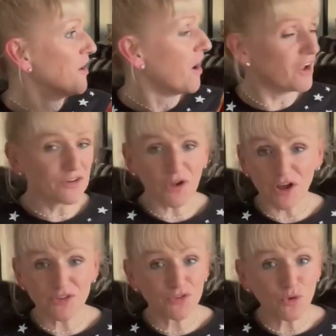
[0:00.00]

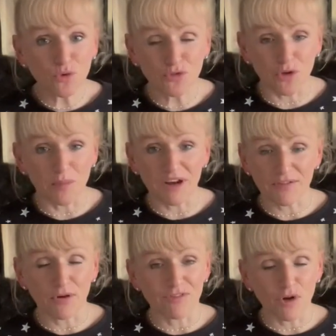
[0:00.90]
I saw them and I
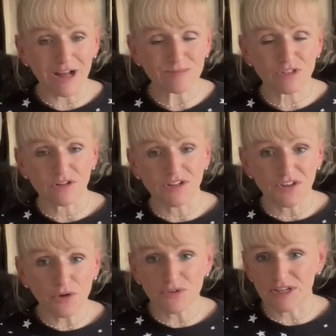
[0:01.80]
thought I've got absolutely
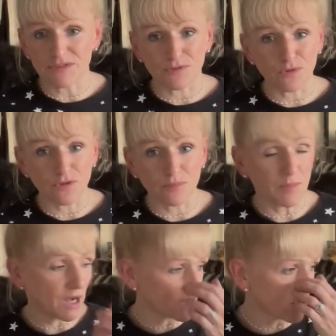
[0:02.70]
no need for them,
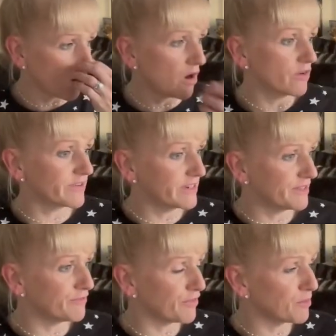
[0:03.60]
but I can't
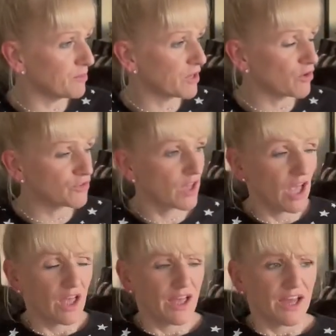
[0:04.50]
leave them because,
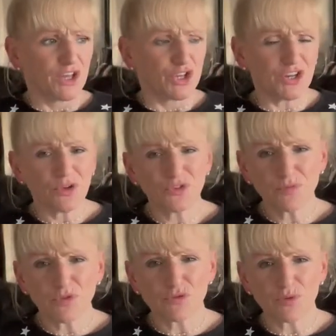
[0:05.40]
you know,
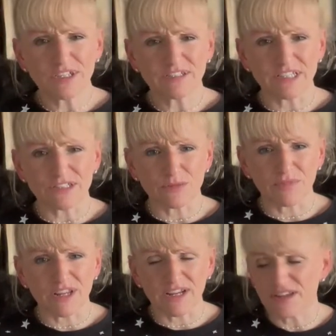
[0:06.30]
sometimes when you see
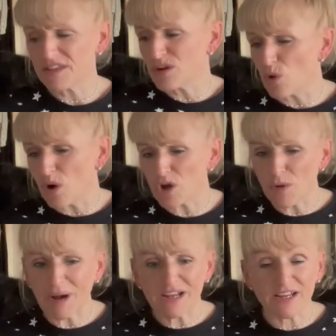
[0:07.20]
something and you think, oh, I'll go
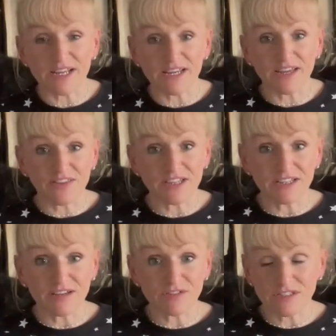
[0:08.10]
back and get it, and then you
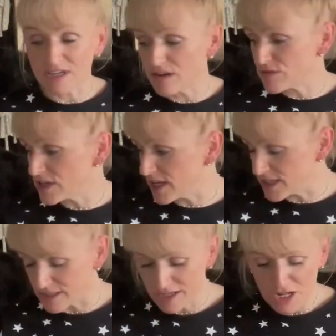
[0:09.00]
never see it ever
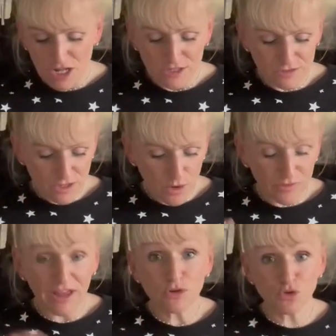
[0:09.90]
again. So
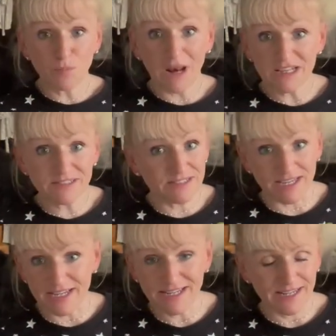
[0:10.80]
they are just
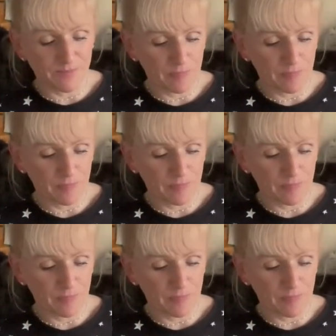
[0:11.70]
plastic.